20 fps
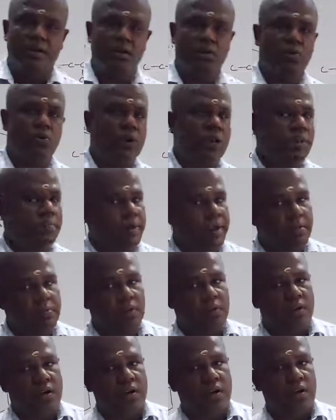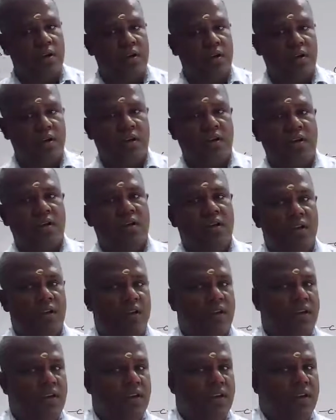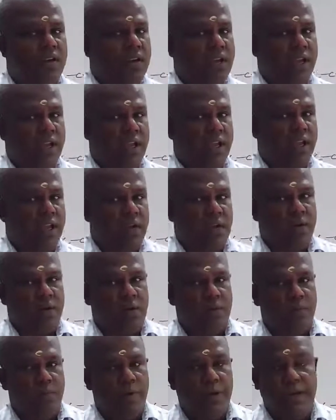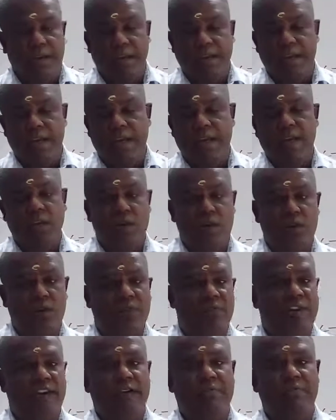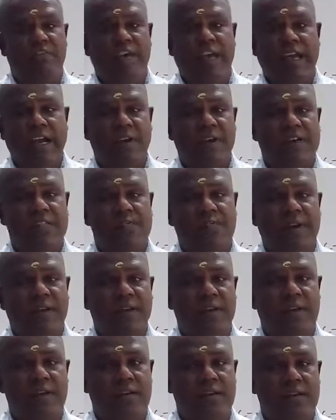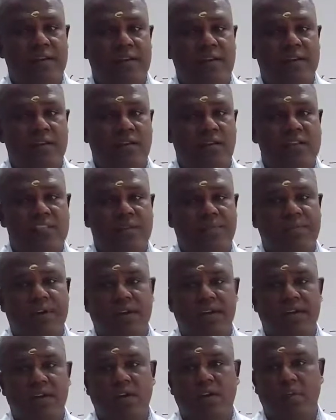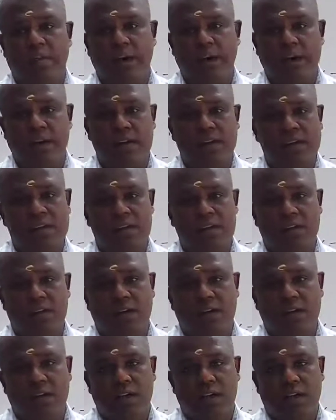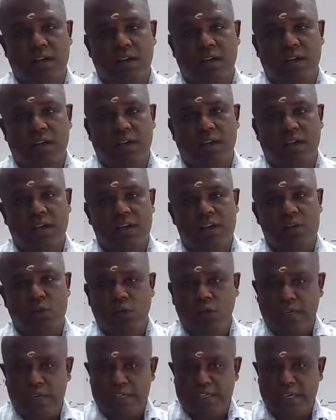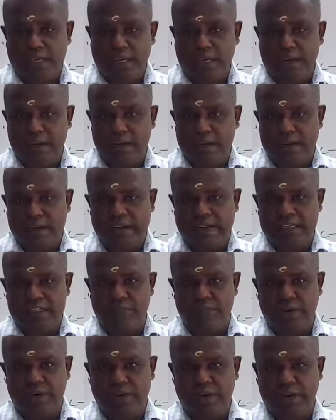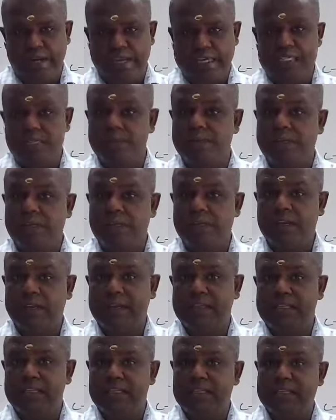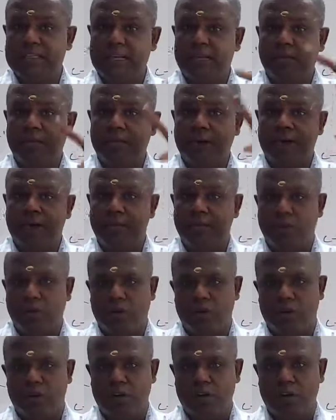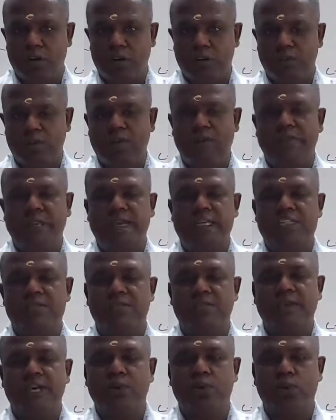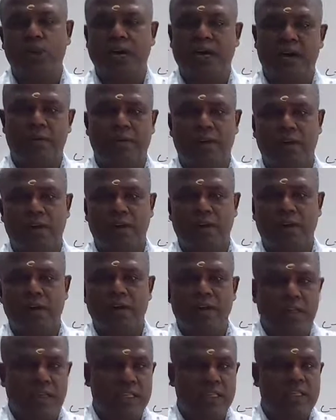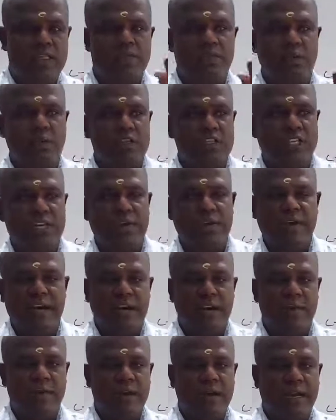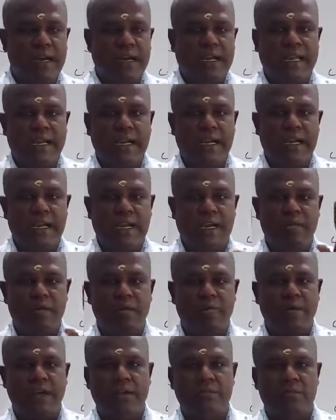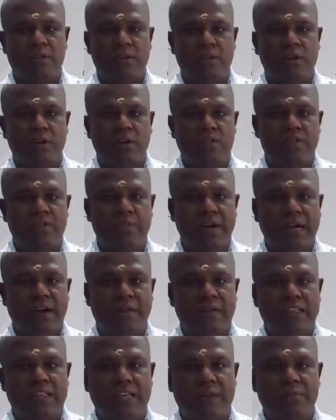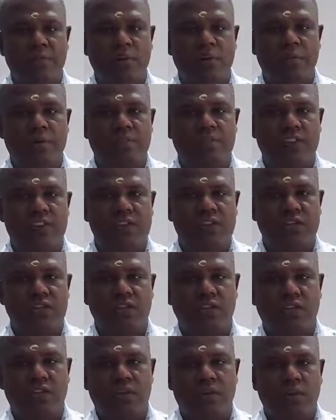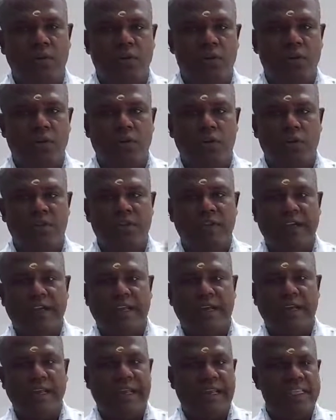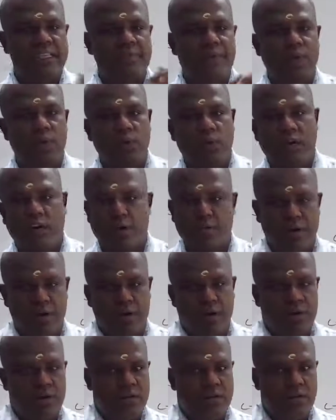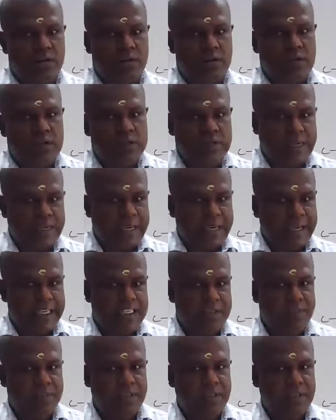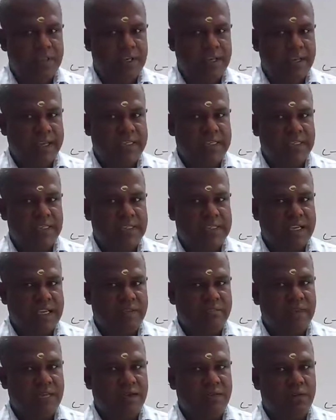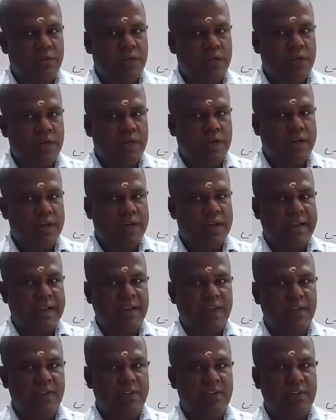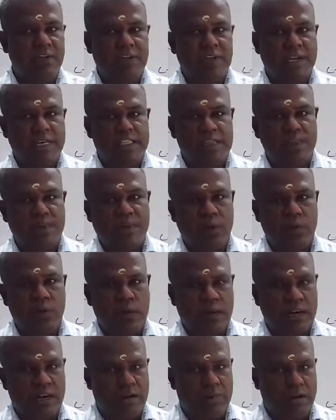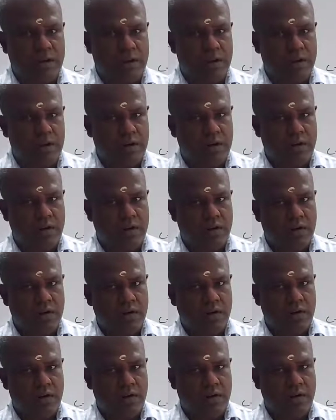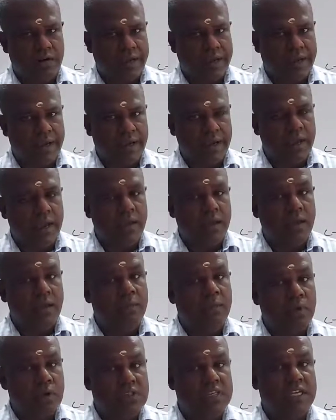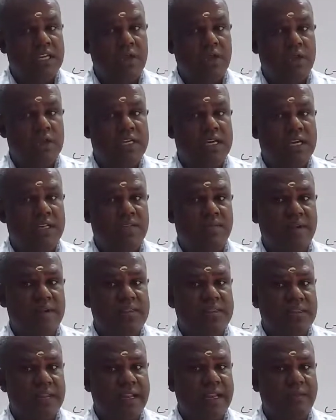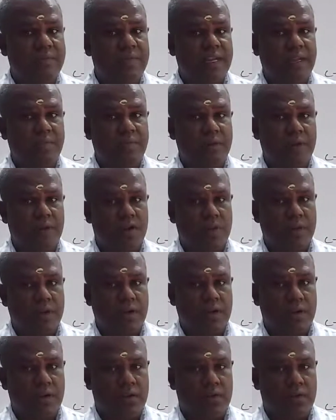or a pi bond. Okay, by taking a lot of time we have explained the concept in the normal class. So it's an interaction between sp3s sigma bond with an sp2 carbon. If this positive carbon, radical carbon, pi bond, all of them have the same common feature. All of them contain sp2 carbon. So sp3s sigma bond interacting with the sp2 carbon. Okay, positive charge means an empty p orbital.